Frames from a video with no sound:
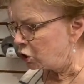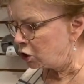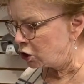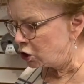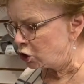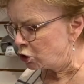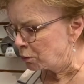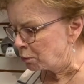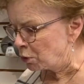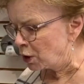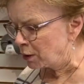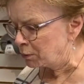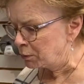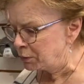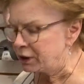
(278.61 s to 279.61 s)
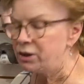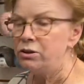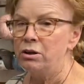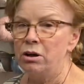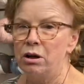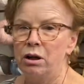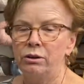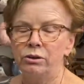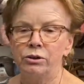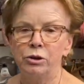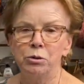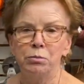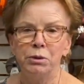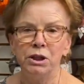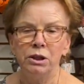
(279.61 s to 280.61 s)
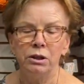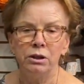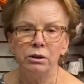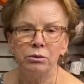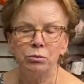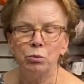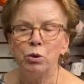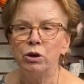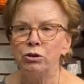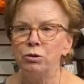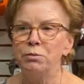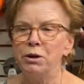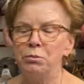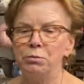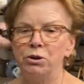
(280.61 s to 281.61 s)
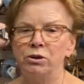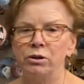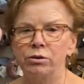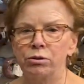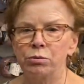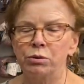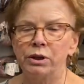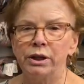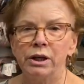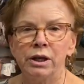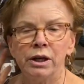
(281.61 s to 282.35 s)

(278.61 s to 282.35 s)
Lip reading: you're probably not going to be, well, you might be on a 3,